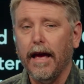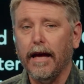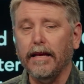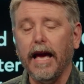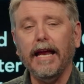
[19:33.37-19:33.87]

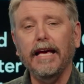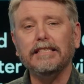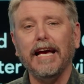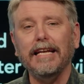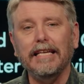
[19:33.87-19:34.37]
And yet
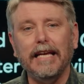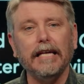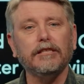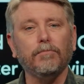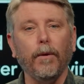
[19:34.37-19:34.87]
he's a
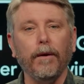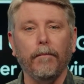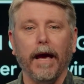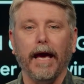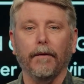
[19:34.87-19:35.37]
desperate
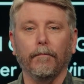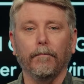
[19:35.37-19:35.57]
man.